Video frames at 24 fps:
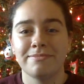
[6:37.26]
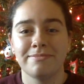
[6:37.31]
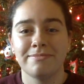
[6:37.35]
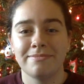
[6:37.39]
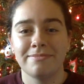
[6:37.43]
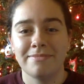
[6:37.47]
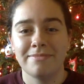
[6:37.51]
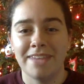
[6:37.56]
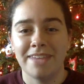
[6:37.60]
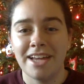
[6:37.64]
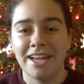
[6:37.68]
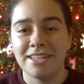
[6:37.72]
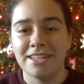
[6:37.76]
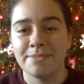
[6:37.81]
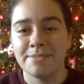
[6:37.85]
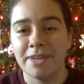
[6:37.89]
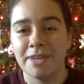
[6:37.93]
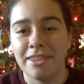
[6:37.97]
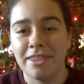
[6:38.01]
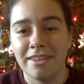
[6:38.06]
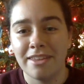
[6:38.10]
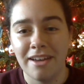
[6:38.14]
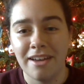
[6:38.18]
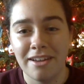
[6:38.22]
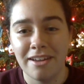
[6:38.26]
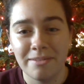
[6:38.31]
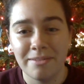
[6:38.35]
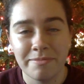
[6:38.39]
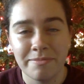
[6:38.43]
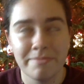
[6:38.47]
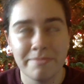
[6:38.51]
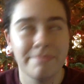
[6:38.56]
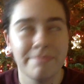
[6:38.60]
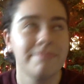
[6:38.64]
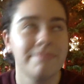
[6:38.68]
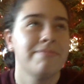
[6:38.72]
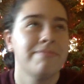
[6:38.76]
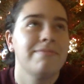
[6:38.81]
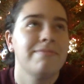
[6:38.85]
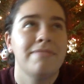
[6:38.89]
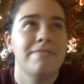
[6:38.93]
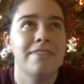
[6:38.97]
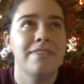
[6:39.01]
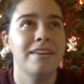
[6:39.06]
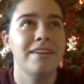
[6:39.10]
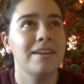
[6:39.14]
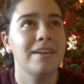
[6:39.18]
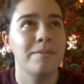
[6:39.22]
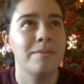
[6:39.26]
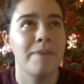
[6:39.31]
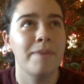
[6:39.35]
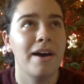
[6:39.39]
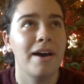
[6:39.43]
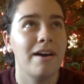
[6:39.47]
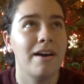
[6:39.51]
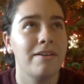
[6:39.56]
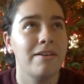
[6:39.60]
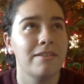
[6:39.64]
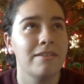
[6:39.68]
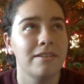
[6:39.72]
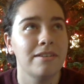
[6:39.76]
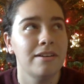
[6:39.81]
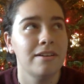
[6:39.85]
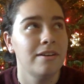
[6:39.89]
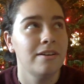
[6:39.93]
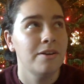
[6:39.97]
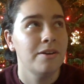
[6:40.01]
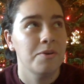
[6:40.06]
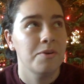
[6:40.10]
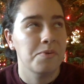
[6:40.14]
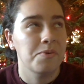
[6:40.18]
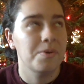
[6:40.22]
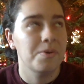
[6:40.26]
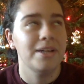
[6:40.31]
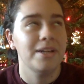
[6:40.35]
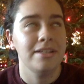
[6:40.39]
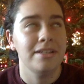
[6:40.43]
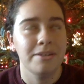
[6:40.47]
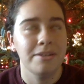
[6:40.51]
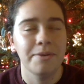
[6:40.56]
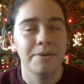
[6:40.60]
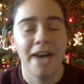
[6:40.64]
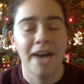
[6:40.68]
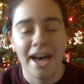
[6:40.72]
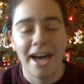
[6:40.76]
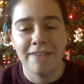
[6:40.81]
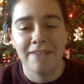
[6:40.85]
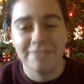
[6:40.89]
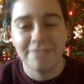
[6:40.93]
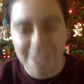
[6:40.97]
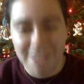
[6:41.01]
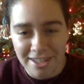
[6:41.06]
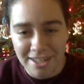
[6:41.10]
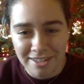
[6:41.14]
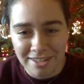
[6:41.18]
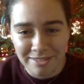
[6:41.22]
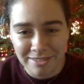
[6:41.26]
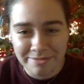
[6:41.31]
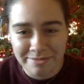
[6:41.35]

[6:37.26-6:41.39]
that's my thought. Think about what you have done.